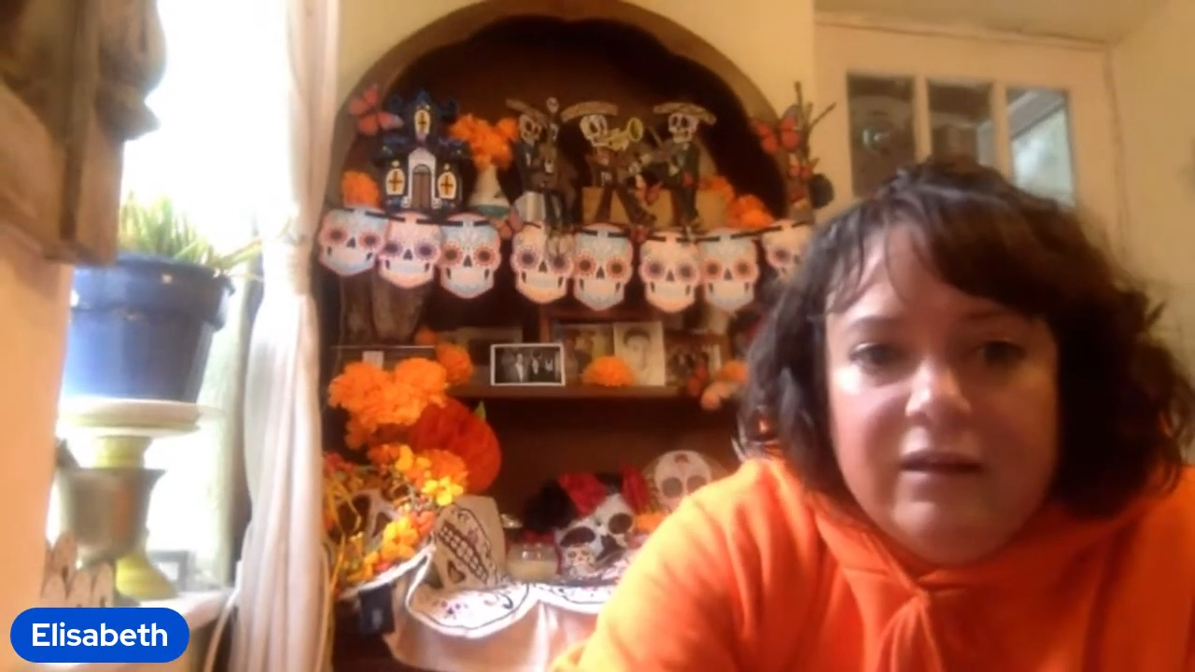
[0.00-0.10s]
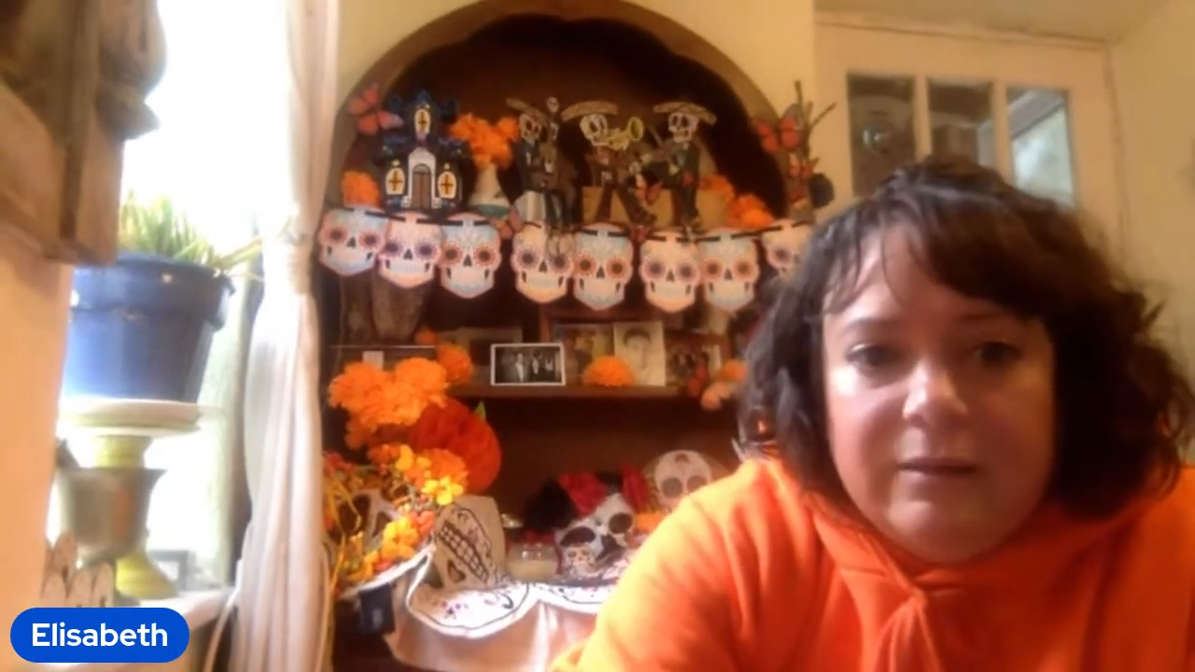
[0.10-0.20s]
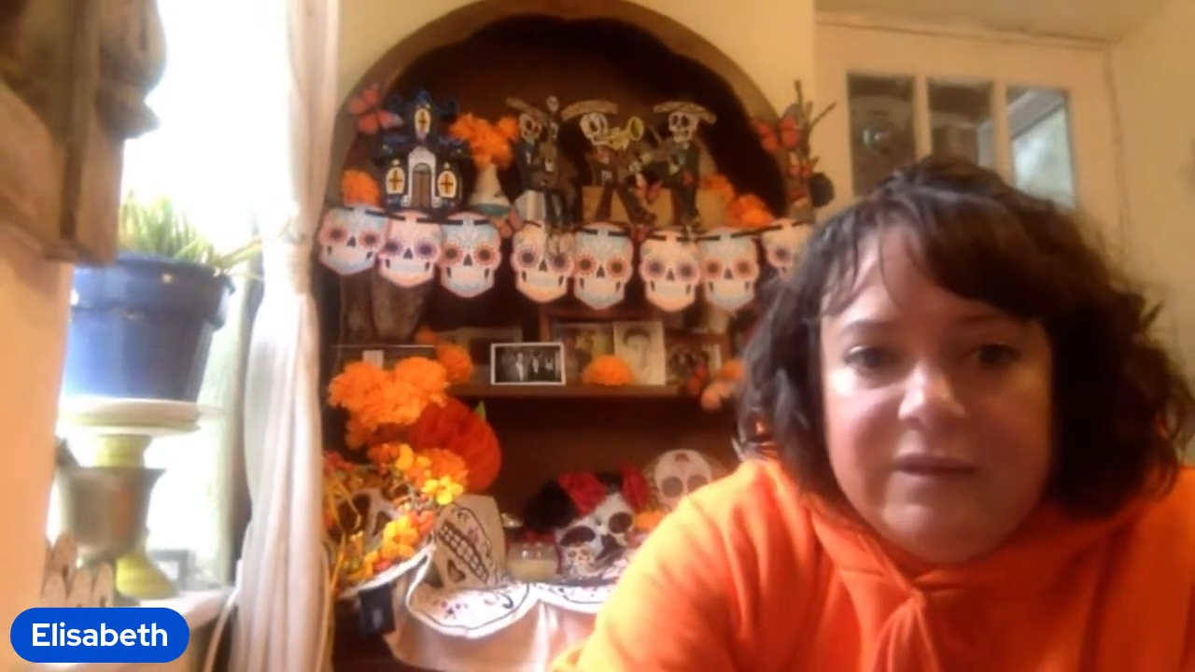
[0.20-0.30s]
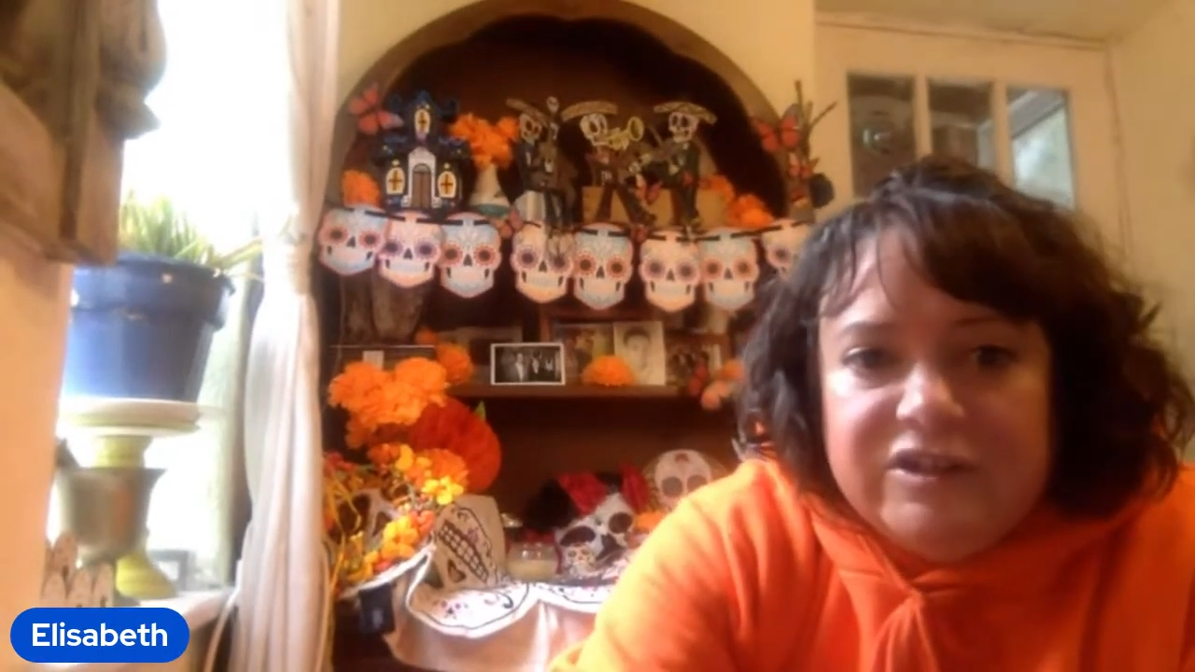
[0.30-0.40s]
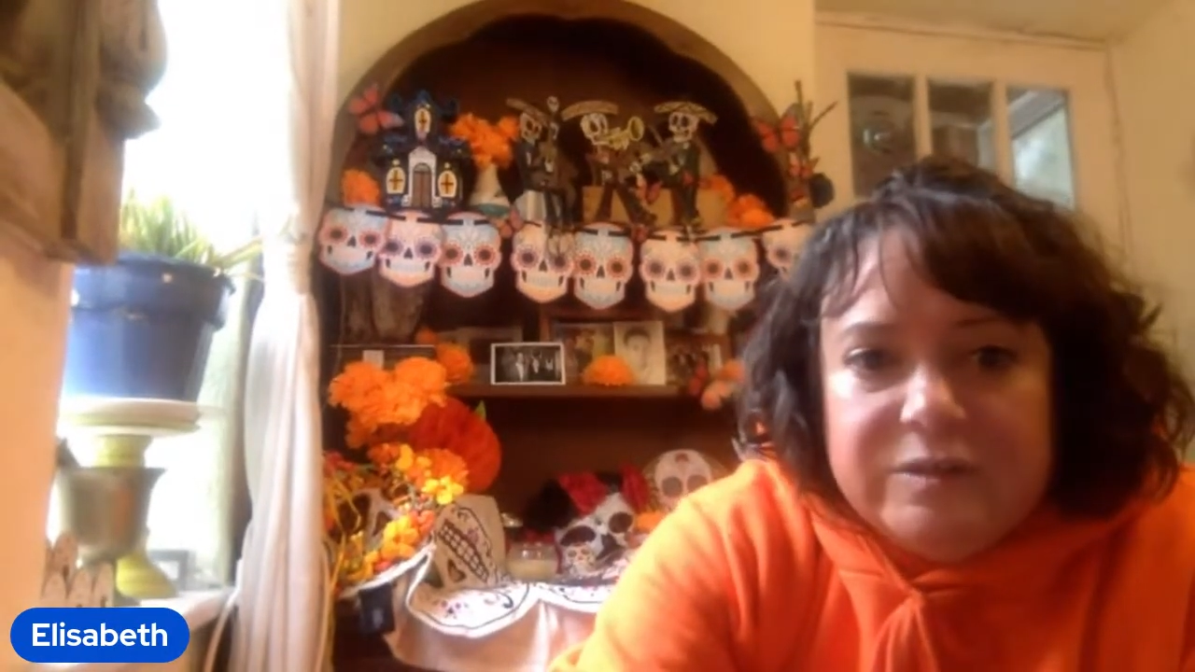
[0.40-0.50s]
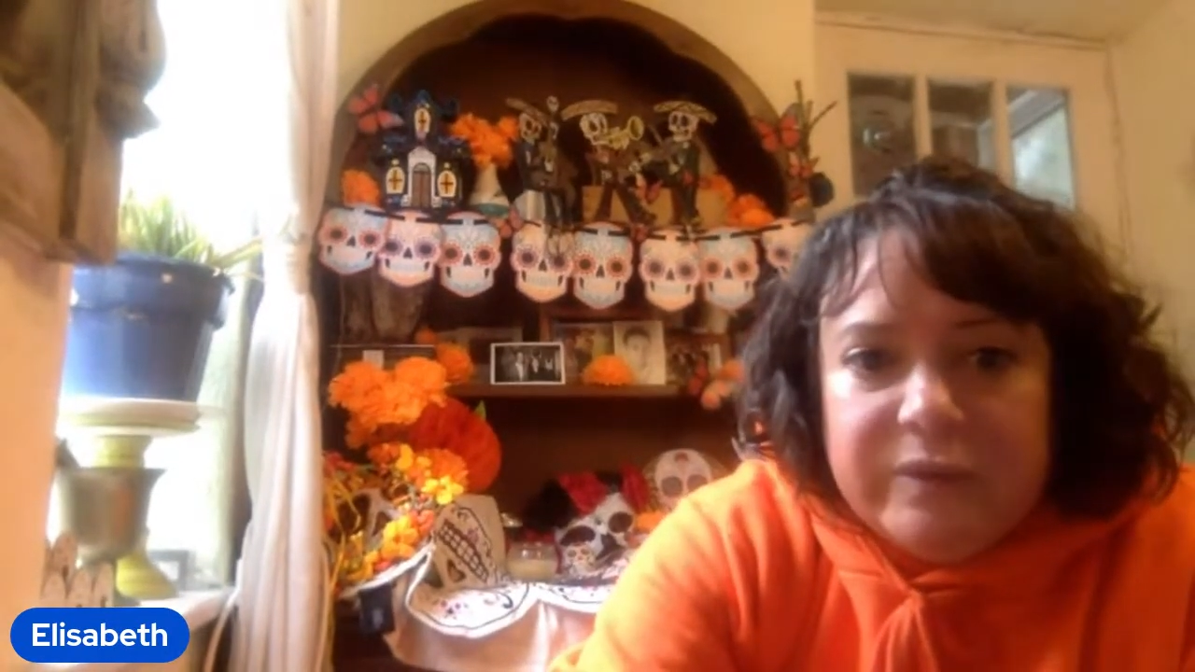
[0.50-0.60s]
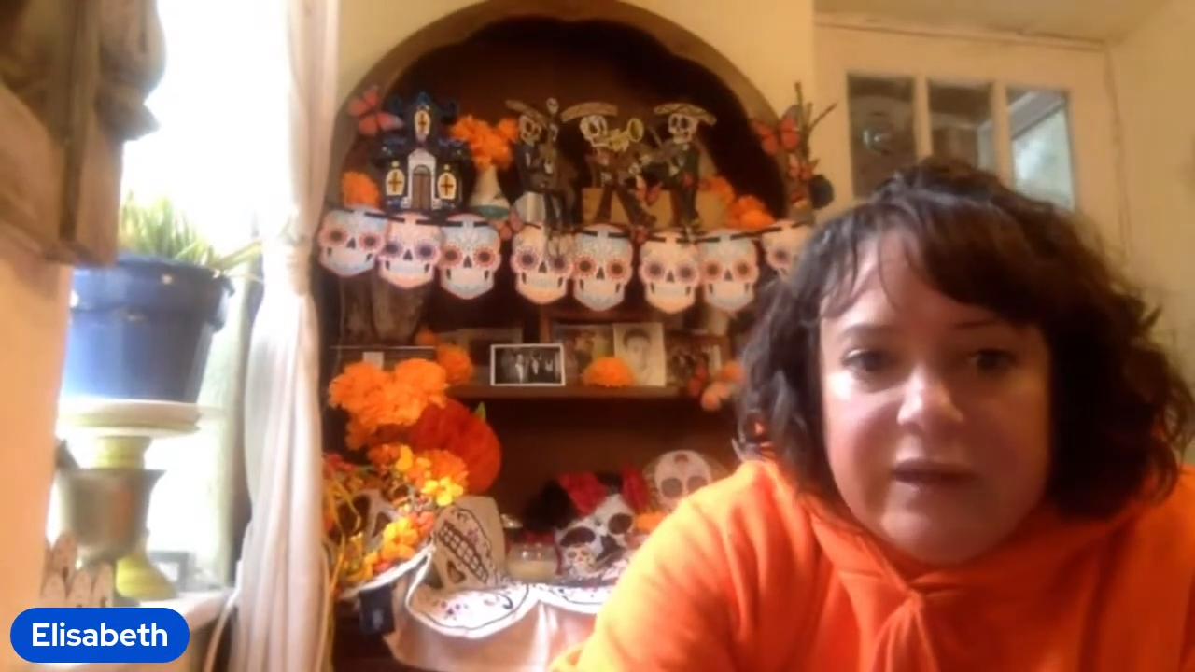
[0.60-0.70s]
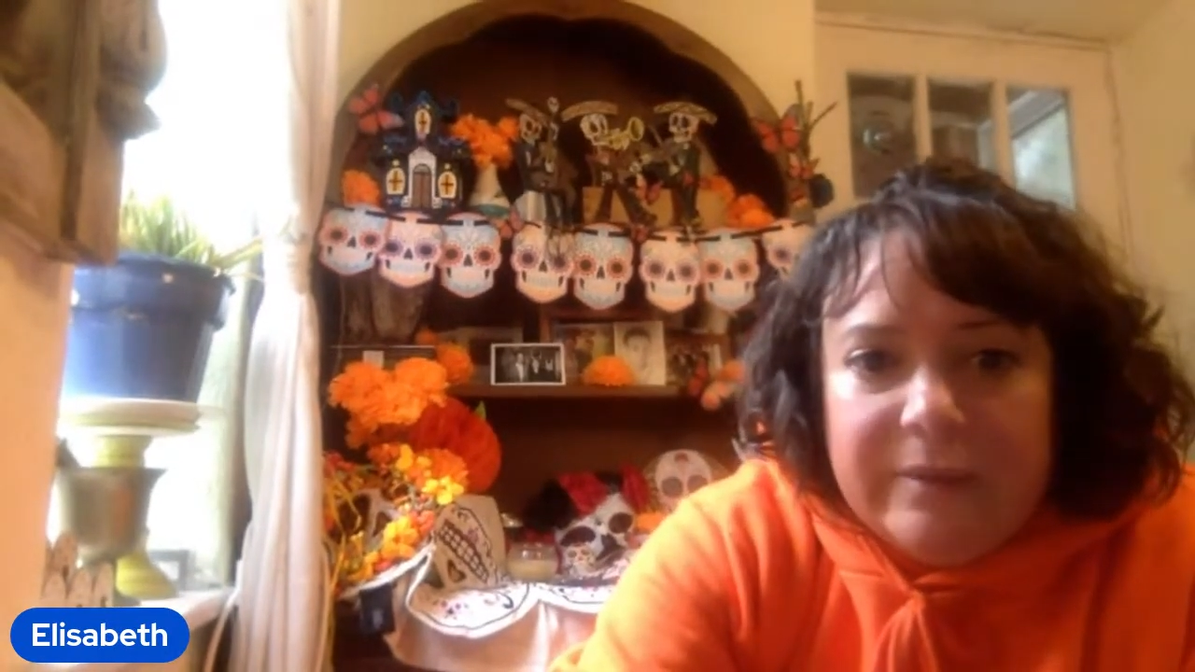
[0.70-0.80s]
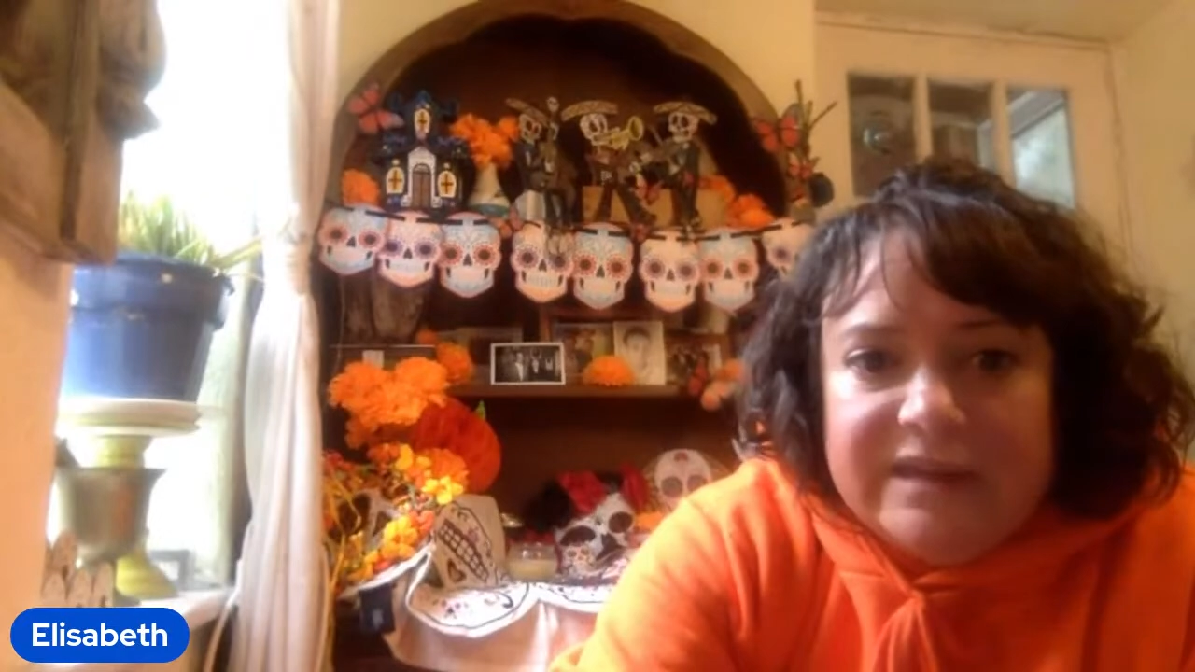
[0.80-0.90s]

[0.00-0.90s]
Let me just bring up